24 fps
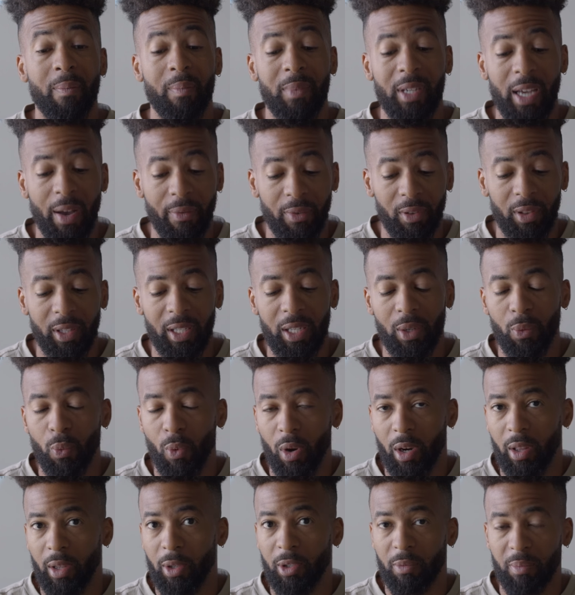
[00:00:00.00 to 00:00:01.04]
definitely
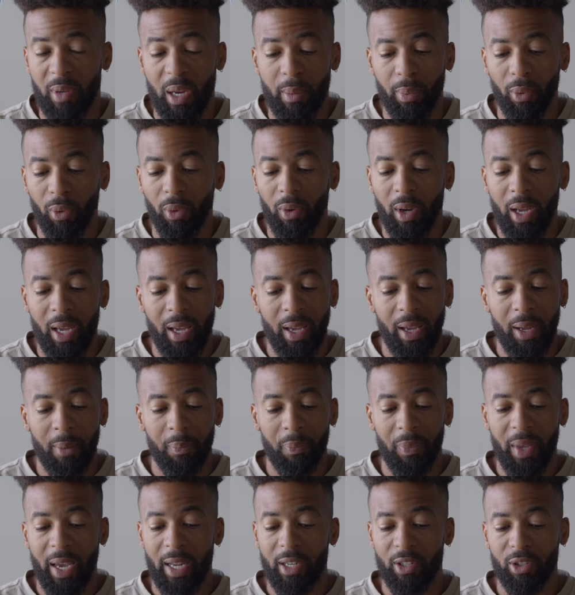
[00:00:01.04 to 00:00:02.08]
one of those people.
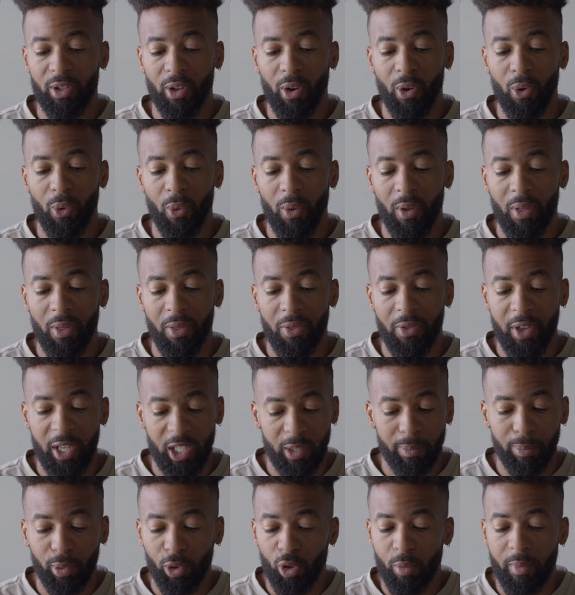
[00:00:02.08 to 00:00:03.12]
And so this
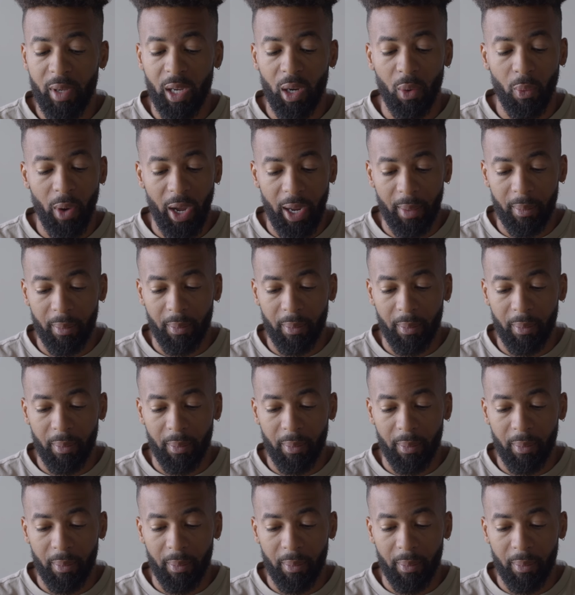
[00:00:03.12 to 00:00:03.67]
blew me away.